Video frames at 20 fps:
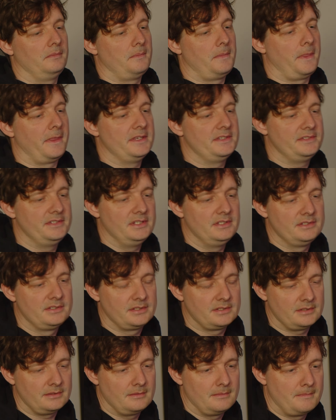this
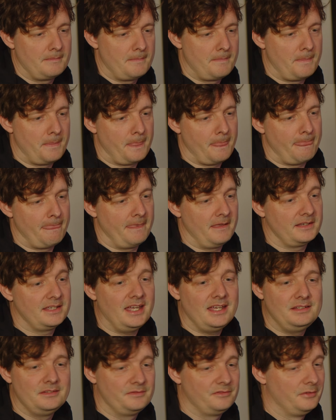is,
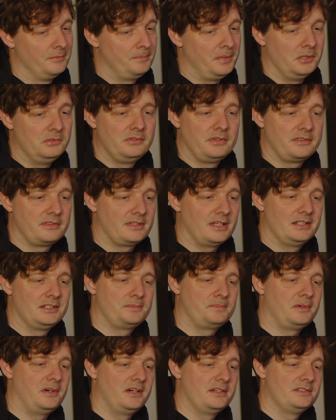again, for both
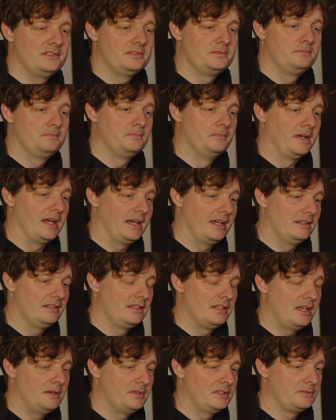enterprises and
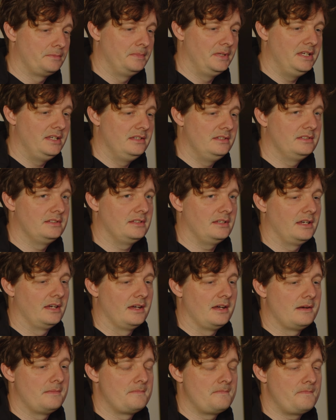MSPs.
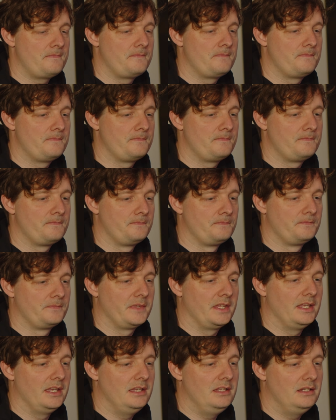
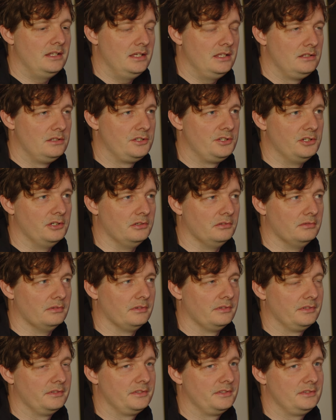In Intune,
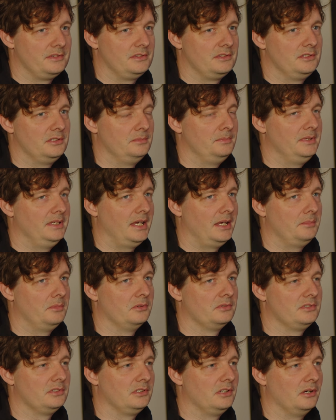to be able
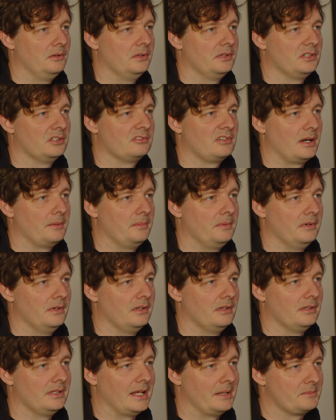to go and grab
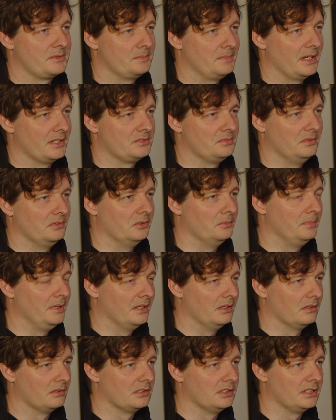a lapse password or
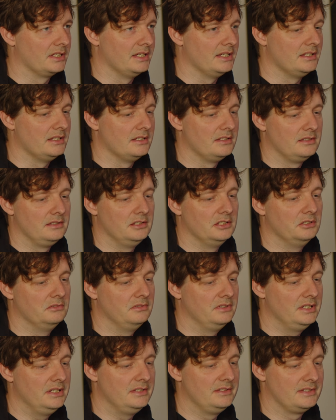BitLocker key, you
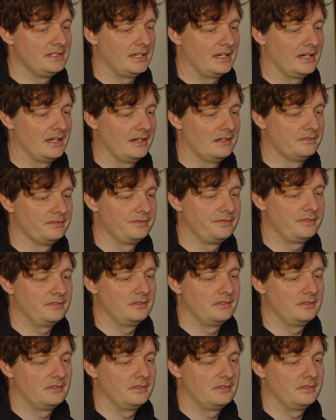need to have